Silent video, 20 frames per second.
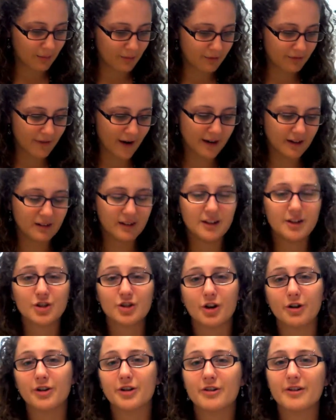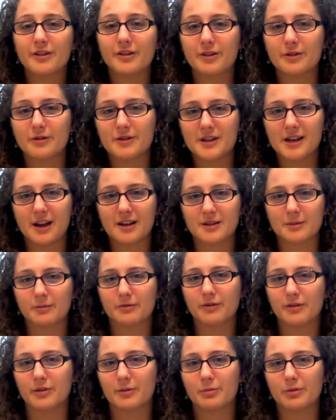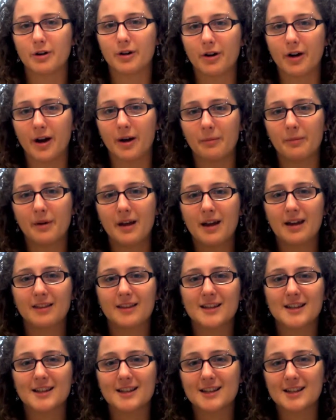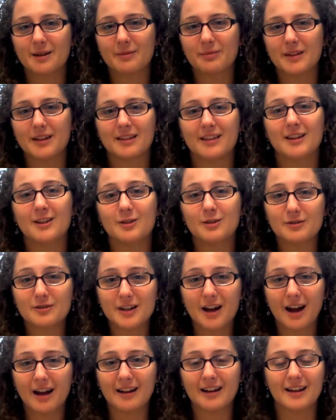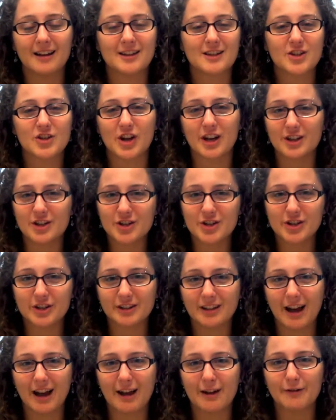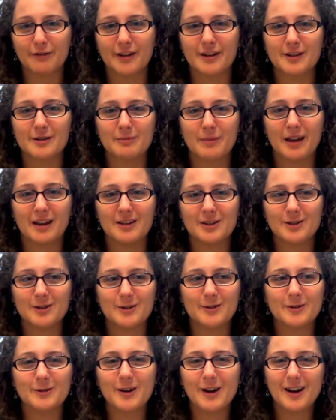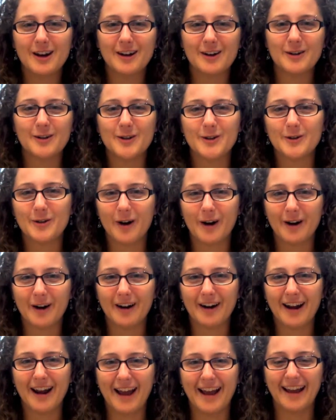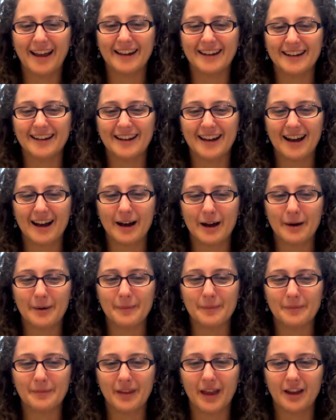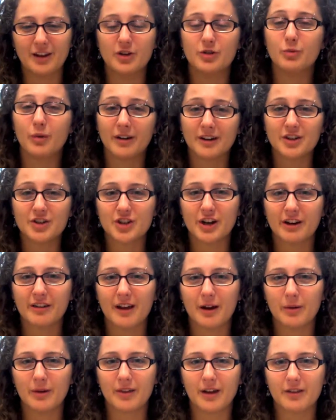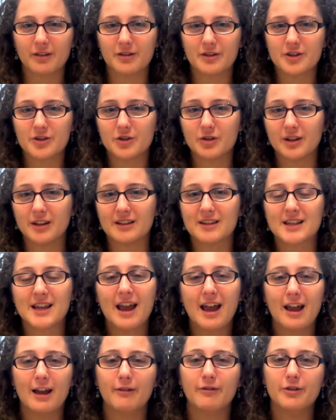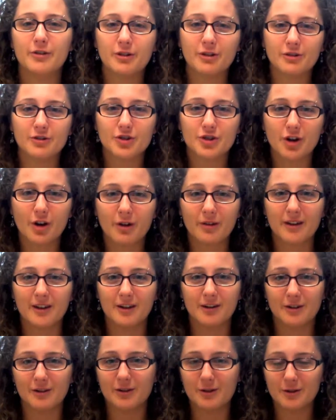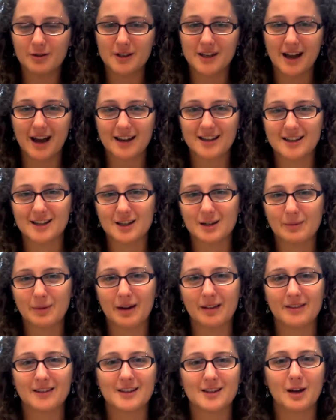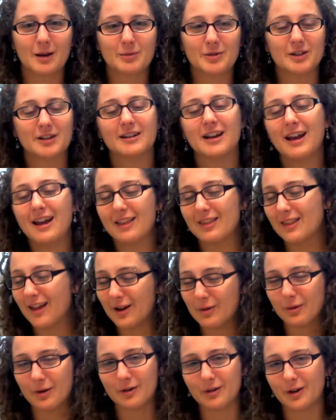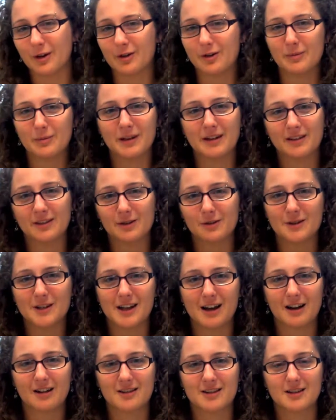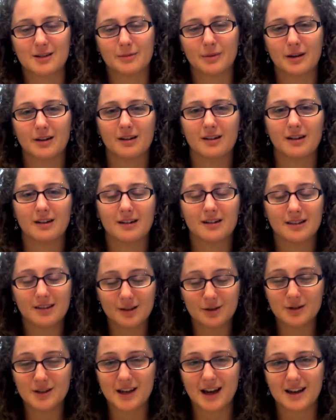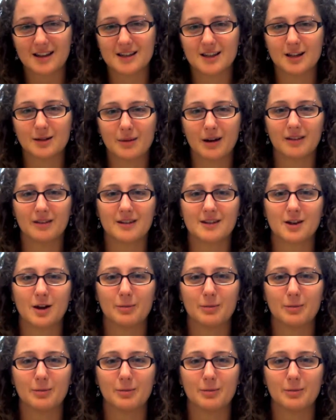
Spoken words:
Finally, show your enthusiasm for the program. This is something that you've done. It's changed your life. It's made you who you are, and you want to share that with other students. If you don't show that you're enthusiastic about this option, they won't know to be enthusiastic about this